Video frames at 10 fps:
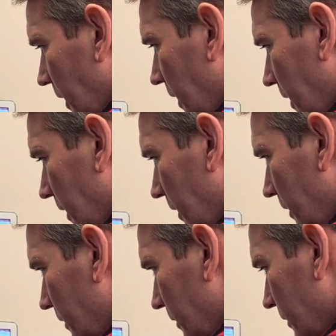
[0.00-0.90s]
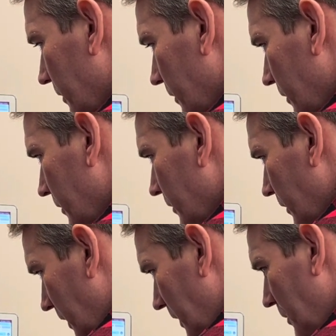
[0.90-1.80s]
N.
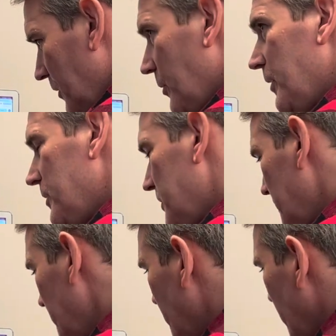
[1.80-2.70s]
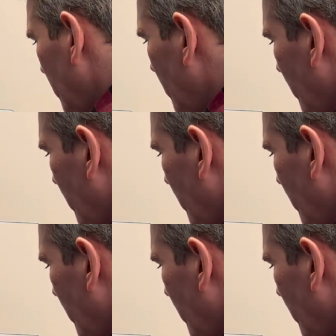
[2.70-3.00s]
Keep going, buddy. C-O-N.